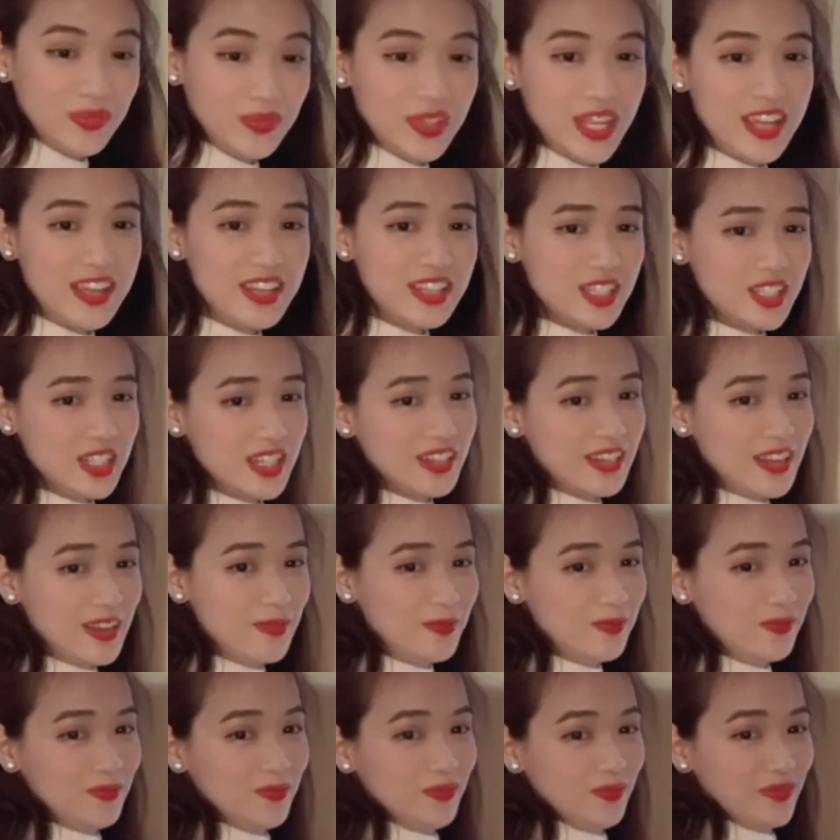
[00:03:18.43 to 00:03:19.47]
H&M
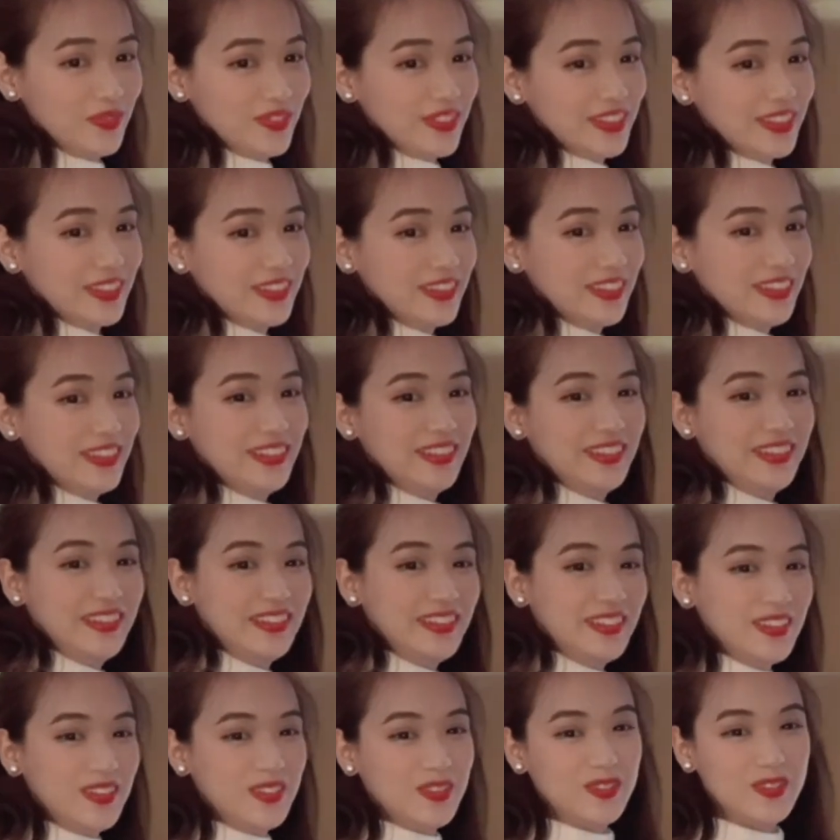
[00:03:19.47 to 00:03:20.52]

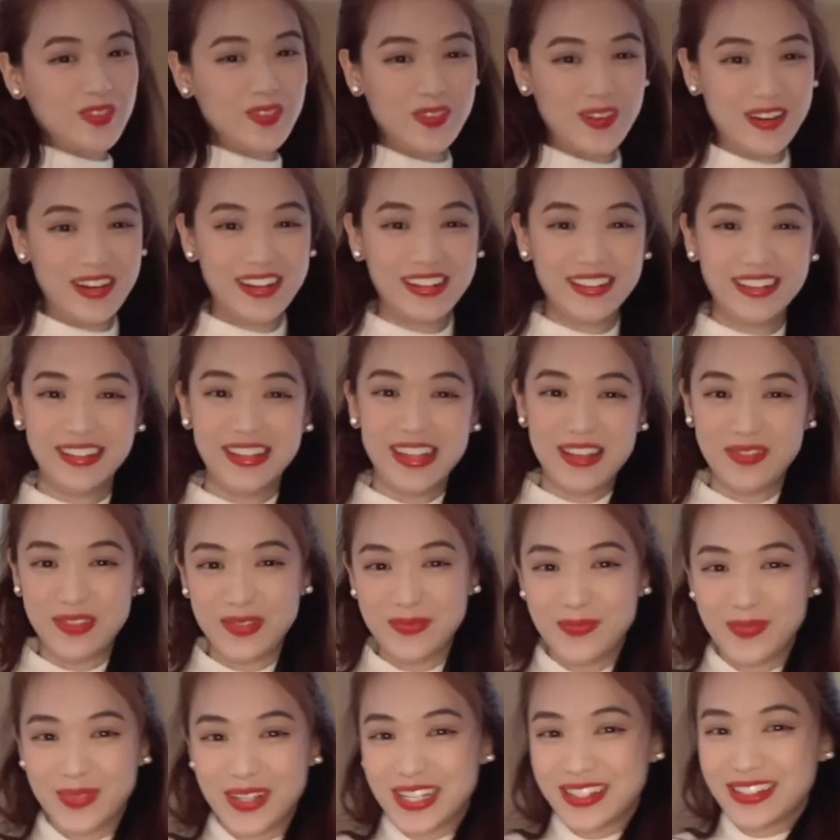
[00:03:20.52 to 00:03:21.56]
for 11
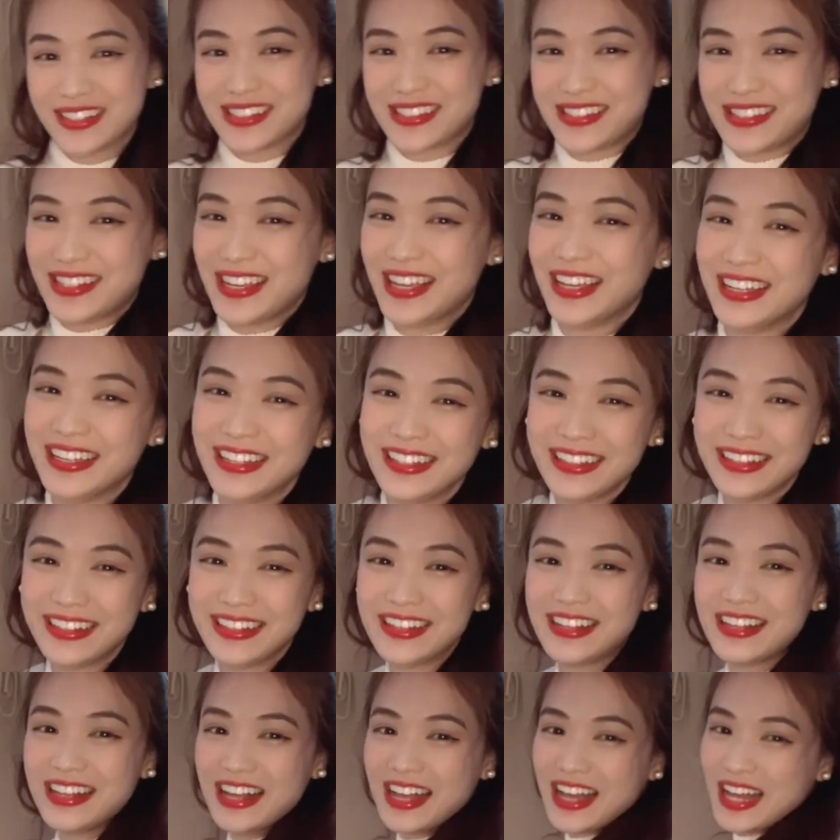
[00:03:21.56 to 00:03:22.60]
bucks.
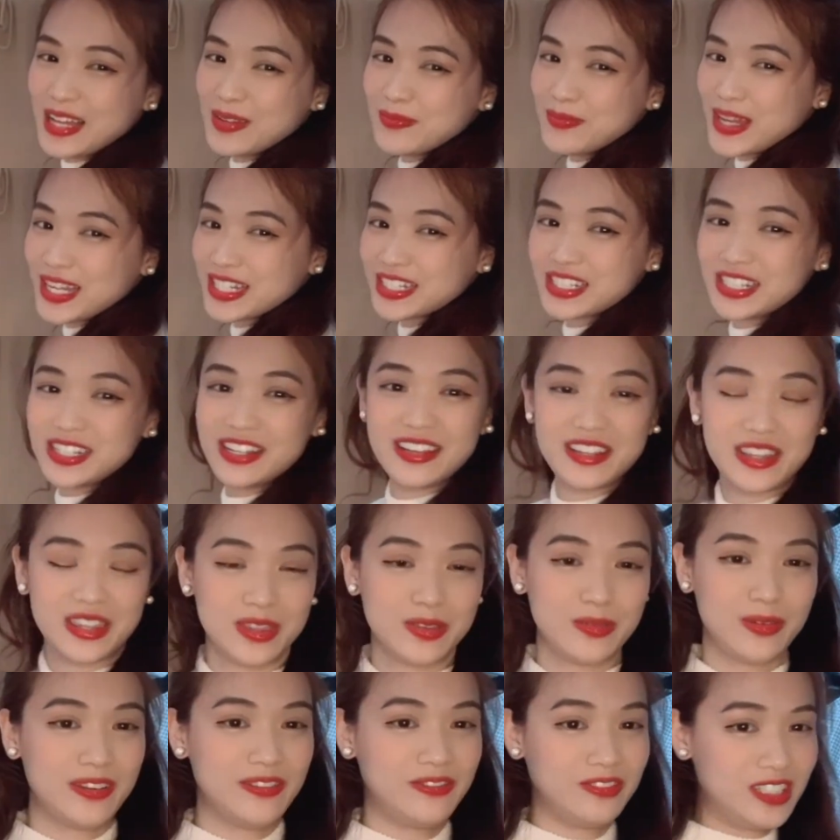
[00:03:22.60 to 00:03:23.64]
I'm actually a
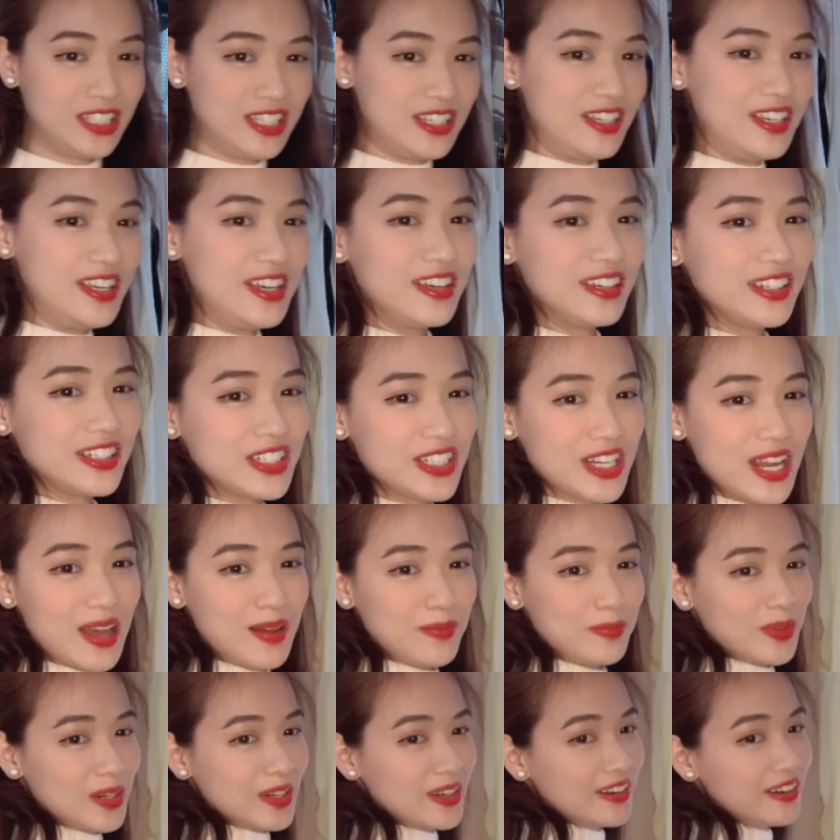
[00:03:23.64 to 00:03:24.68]
thrifty
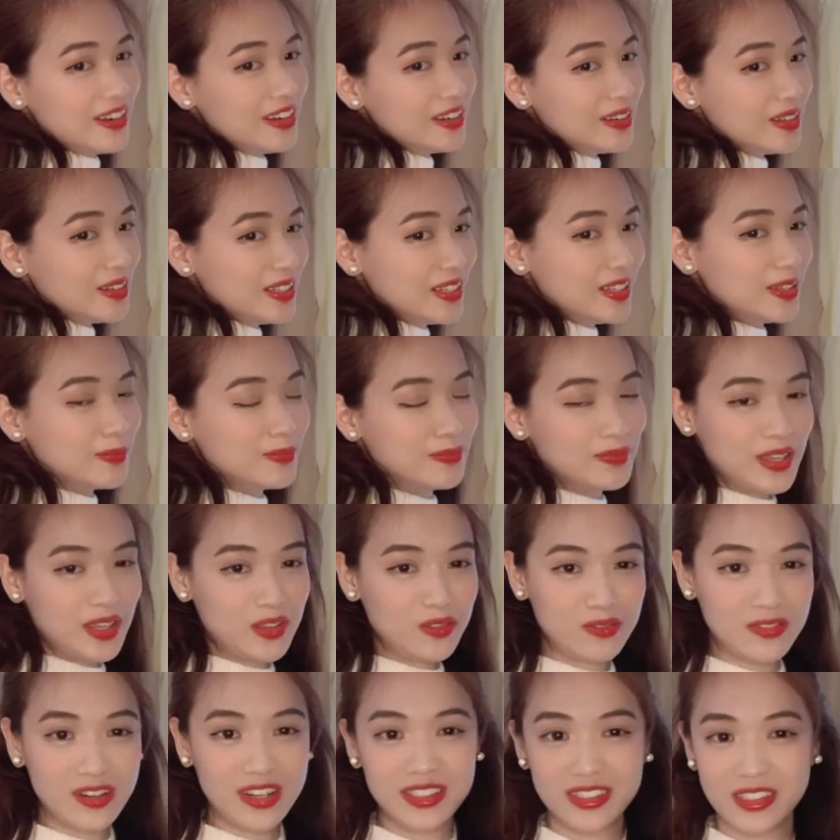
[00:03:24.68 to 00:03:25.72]
shopper. My
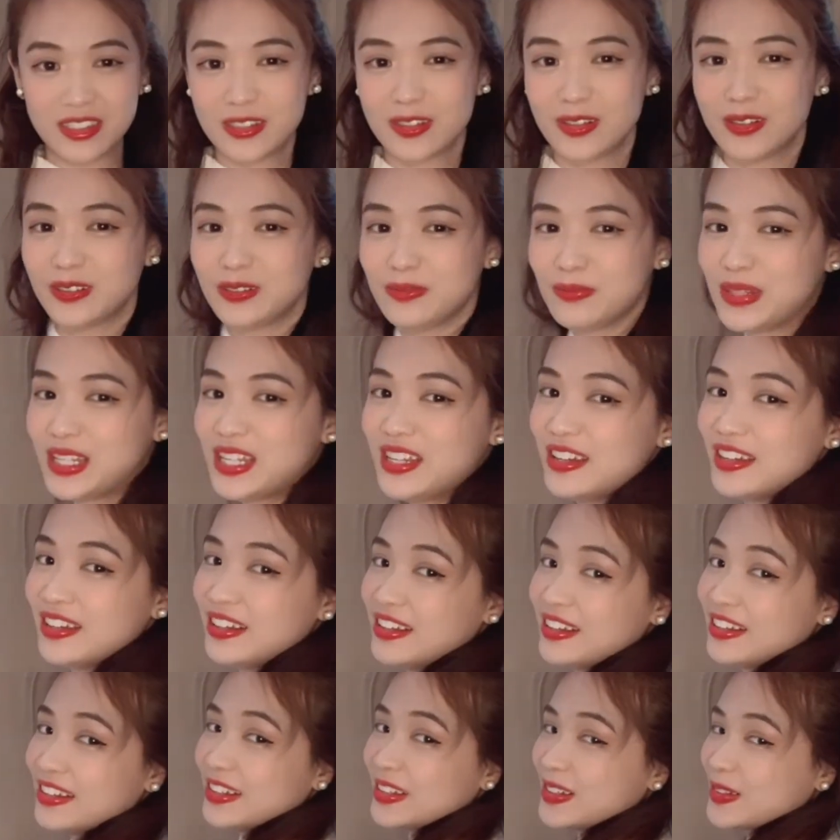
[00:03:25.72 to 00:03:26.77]
friends told me,
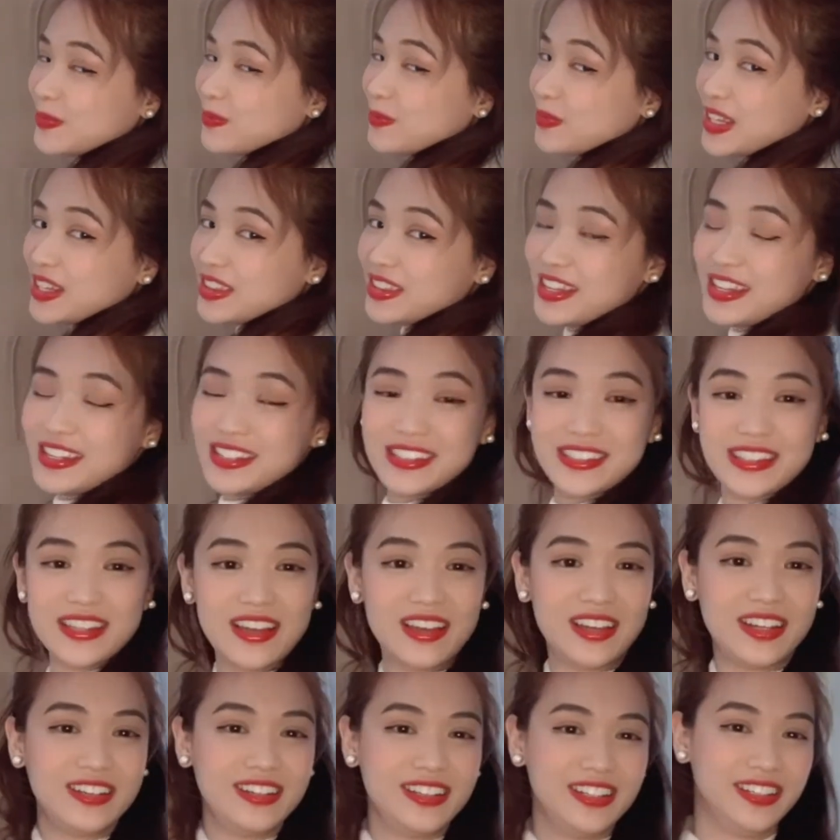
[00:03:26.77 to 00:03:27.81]
but they
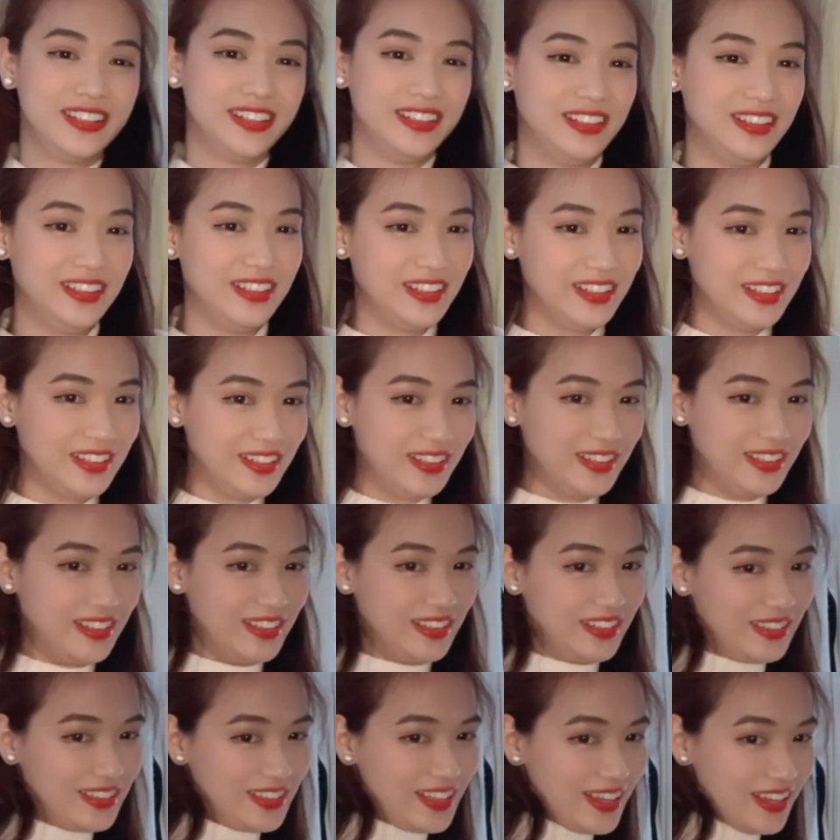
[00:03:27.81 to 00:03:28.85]
said,
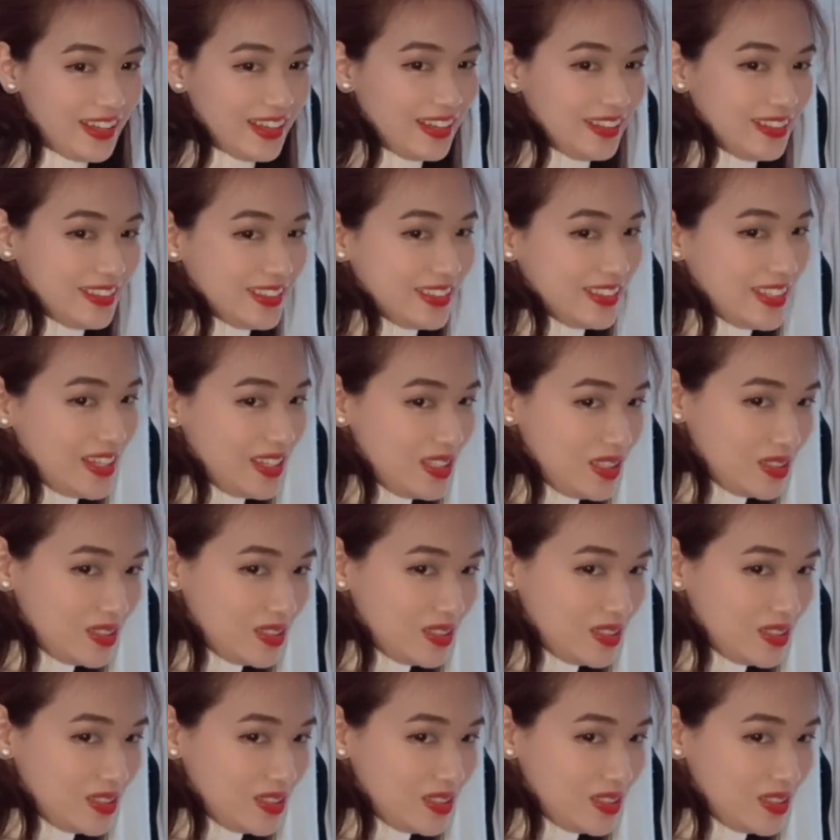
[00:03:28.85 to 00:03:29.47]
yeah, nice